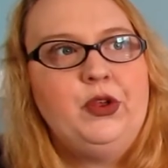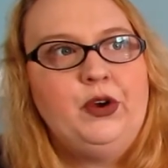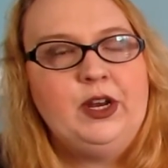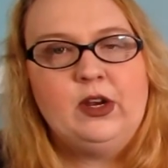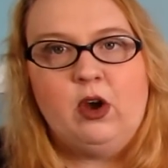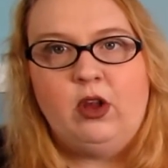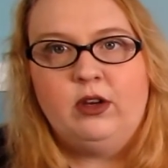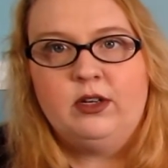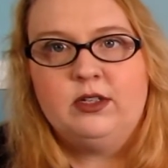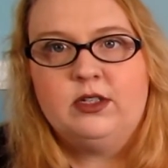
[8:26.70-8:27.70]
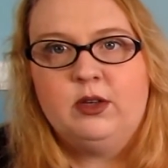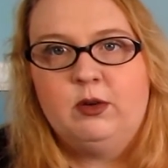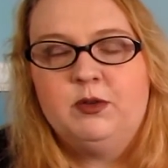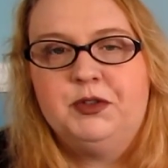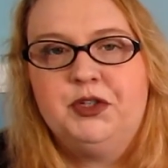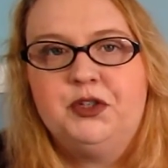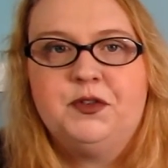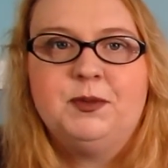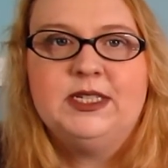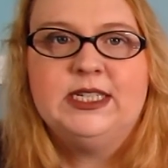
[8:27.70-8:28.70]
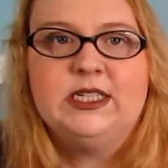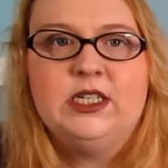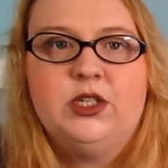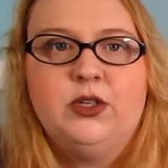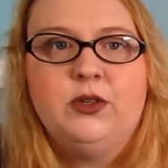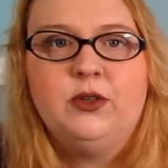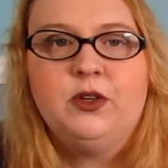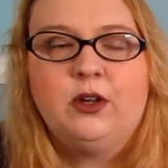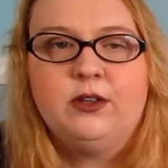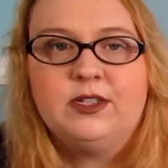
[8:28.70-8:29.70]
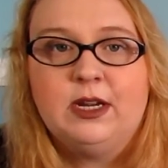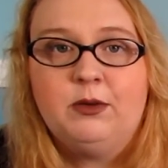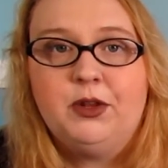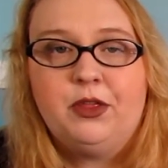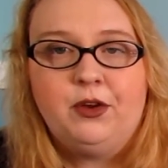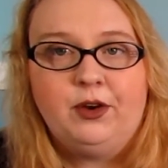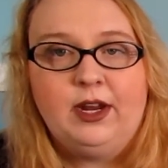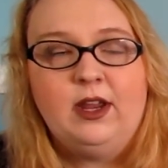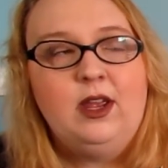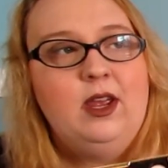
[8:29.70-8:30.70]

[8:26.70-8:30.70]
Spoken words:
$30, so it was reduced from $62 down to $30.